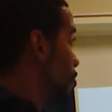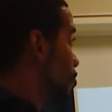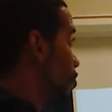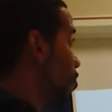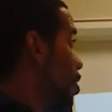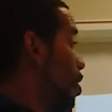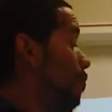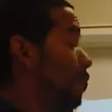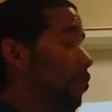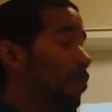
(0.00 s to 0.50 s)
So
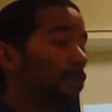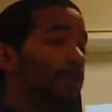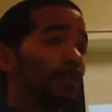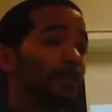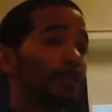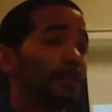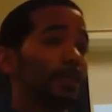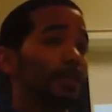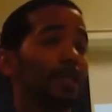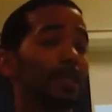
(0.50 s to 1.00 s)
therefore,
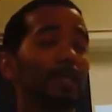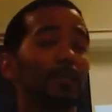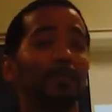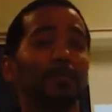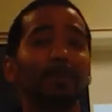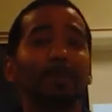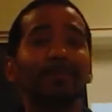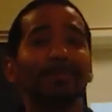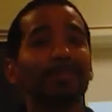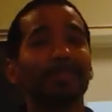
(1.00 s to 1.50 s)
if
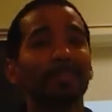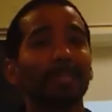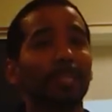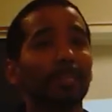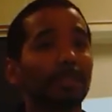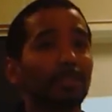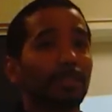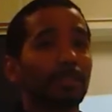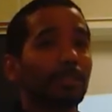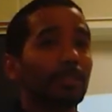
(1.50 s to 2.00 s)
nothing
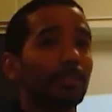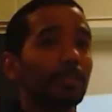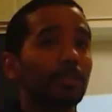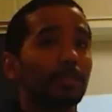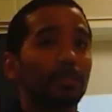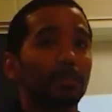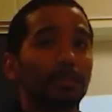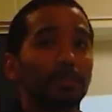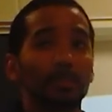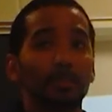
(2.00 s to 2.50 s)
changes,
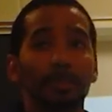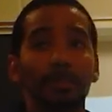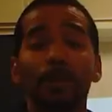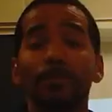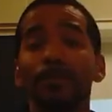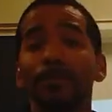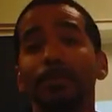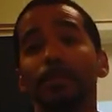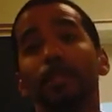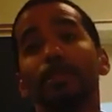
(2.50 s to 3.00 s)

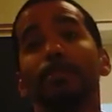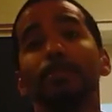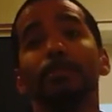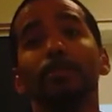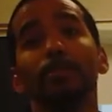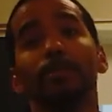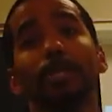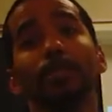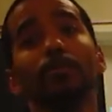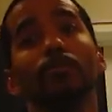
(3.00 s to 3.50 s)
nothing
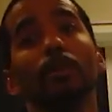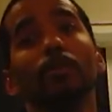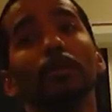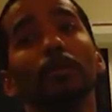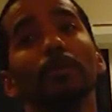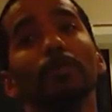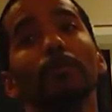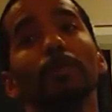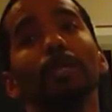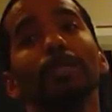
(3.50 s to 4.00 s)
changes. That's why we
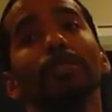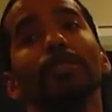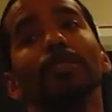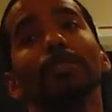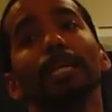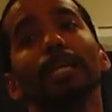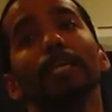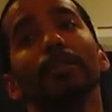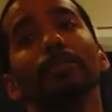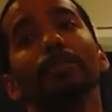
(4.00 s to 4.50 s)
have to make a
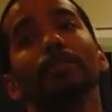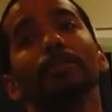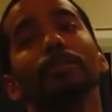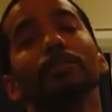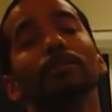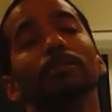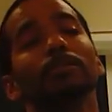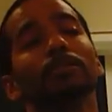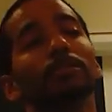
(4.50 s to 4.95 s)
stance.